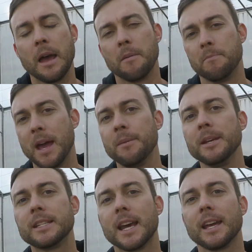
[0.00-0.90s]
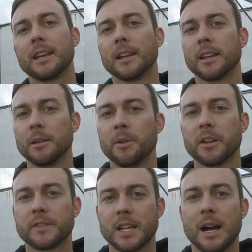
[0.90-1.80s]
maybe take a little bit
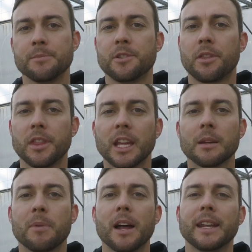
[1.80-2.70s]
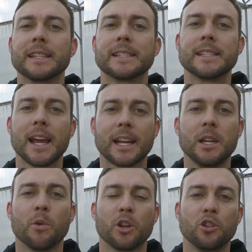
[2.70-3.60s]
of time to think about exactly
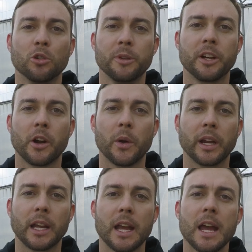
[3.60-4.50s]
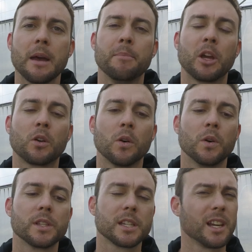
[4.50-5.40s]
what you'll be growing,
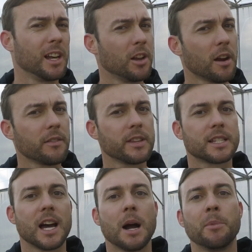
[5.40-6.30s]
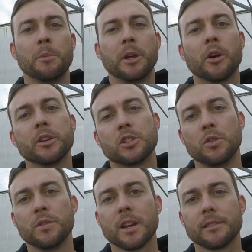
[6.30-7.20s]
because a lot of the time when we go and
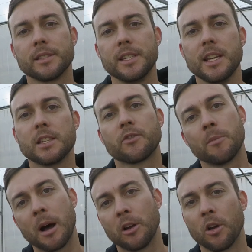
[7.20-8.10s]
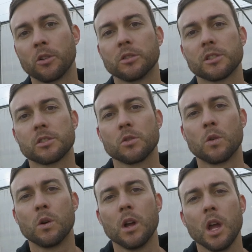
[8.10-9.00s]
choose our seeds from our local store,
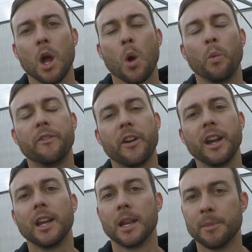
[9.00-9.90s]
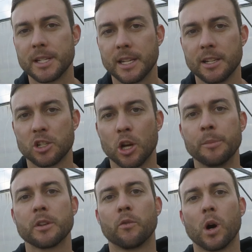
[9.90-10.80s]
we're very limited in terms
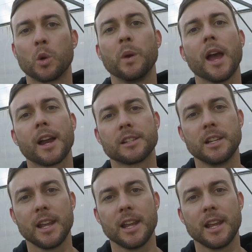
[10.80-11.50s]
of what we actually